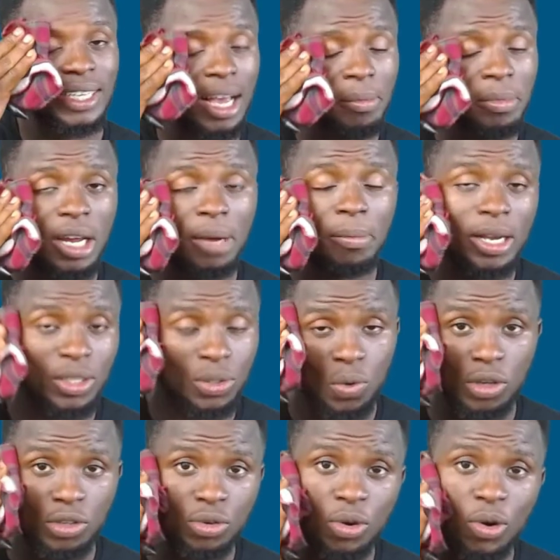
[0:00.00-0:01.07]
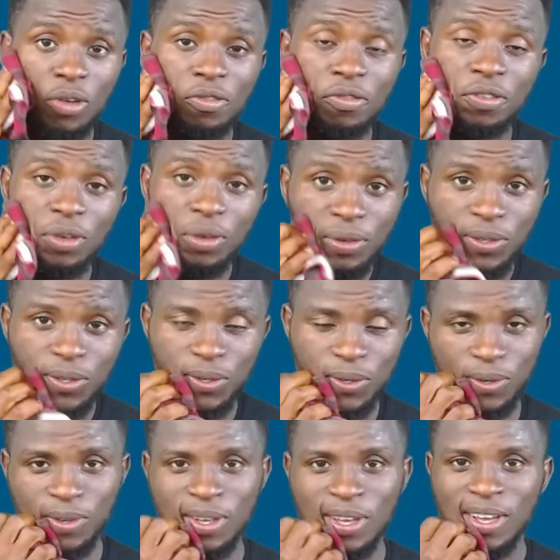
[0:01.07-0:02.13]
examiner might want to confuse
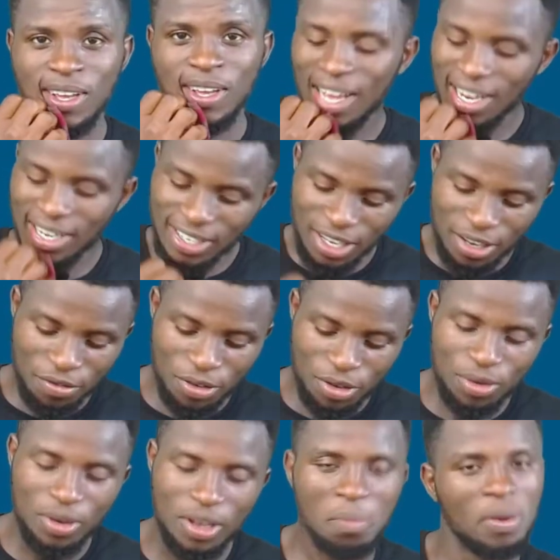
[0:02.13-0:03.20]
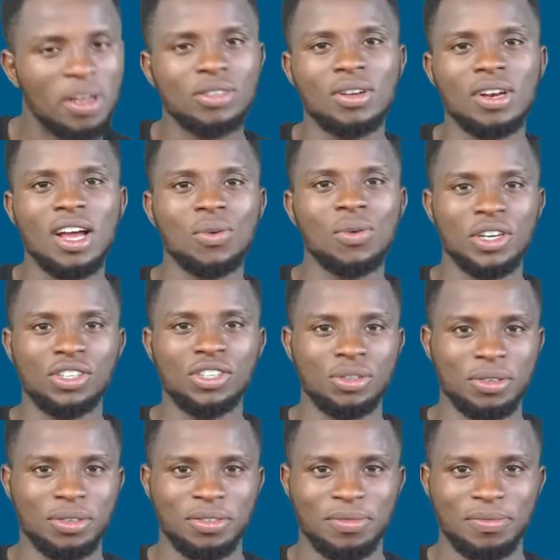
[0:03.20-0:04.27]
you and give you a particular
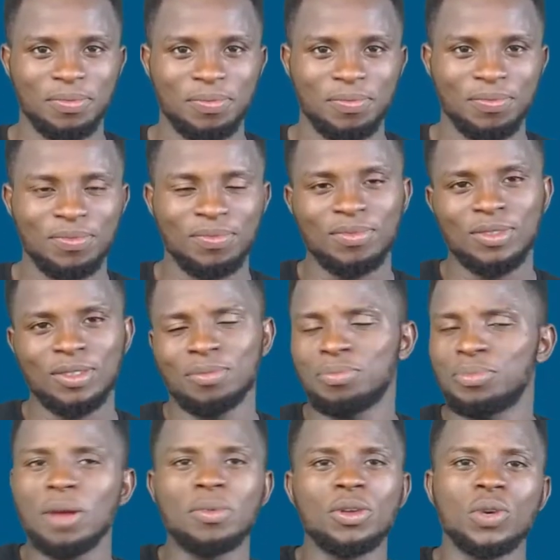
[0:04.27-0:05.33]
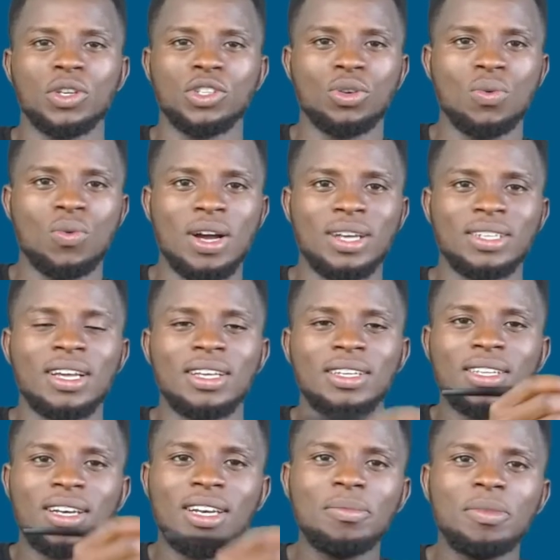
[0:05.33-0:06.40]
question, probably question 1.
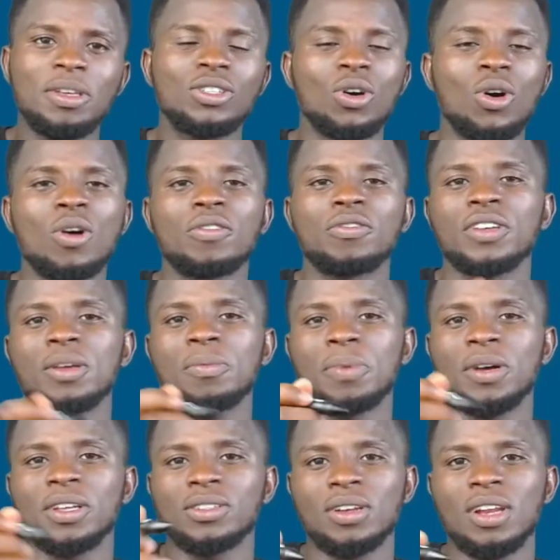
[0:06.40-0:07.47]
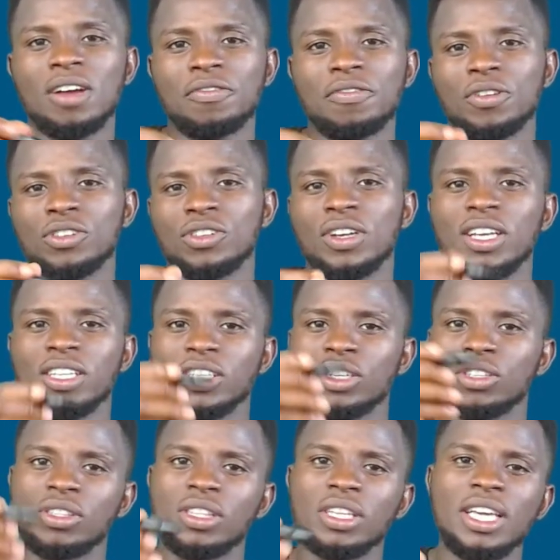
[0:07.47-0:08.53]
The limit of a particular function, let's say
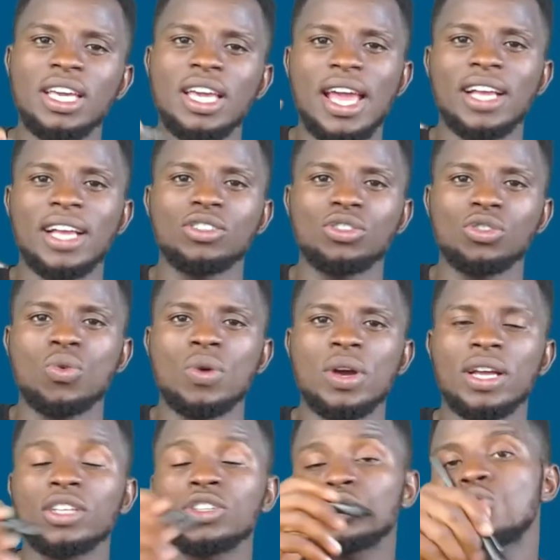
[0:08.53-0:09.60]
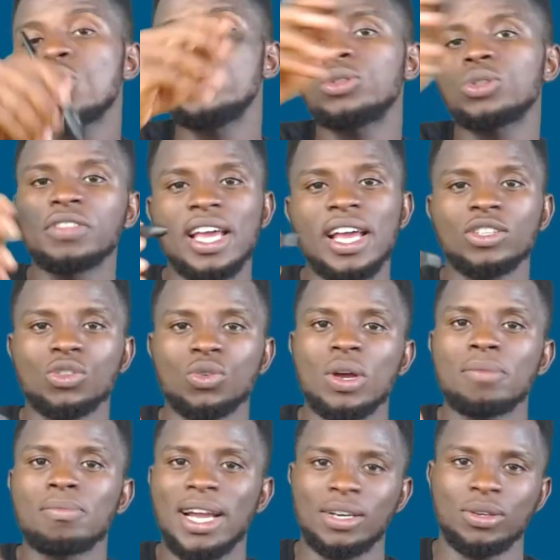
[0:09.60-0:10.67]
3x squared, square root of 3x
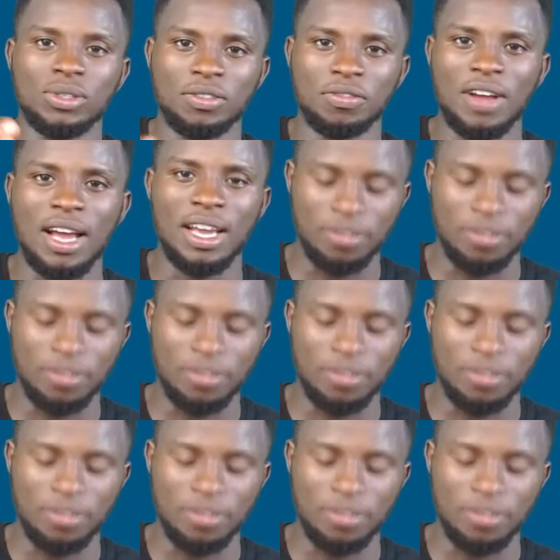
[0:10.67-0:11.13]
squared minus